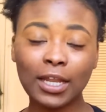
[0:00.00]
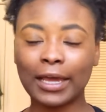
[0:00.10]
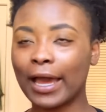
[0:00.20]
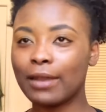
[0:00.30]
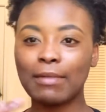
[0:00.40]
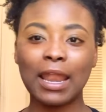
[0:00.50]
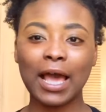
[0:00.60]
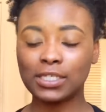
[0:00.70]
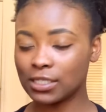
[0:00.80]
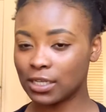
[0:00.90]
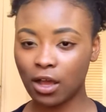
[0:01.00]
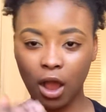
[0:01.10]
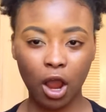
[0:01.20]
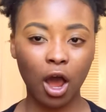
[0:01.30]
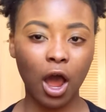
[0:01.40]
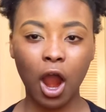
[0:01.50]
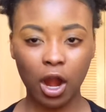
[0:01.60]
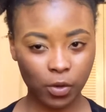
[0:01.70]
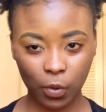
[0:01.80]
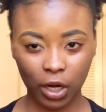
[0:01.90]
Like, I had my lashes,
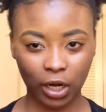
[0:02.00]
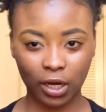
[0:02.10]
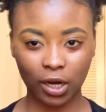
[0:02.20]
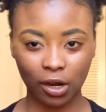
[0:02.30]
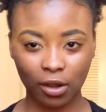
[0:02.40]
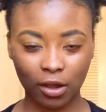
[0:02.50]
hard work,